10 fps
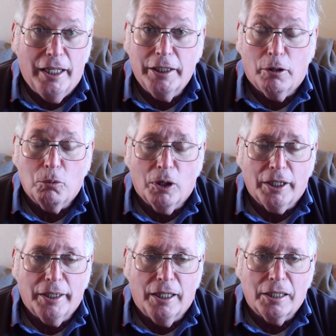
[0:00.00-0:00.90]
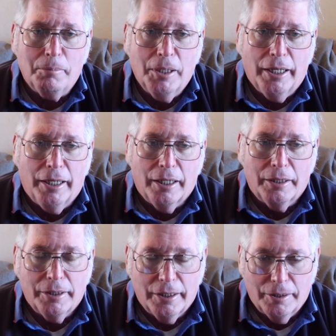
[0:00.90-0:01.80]
And they were working on them,
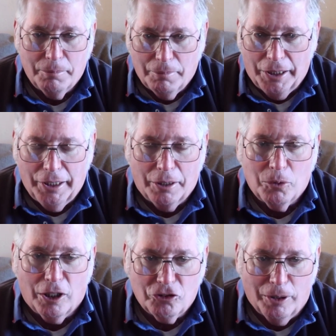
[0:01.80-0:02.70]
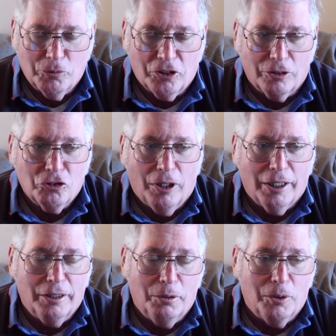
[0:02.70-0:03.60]
and my dad walks up, starts
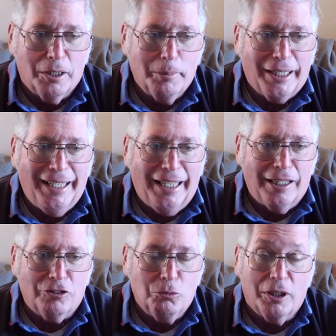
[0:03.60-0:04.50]
talking to one of the mechanics.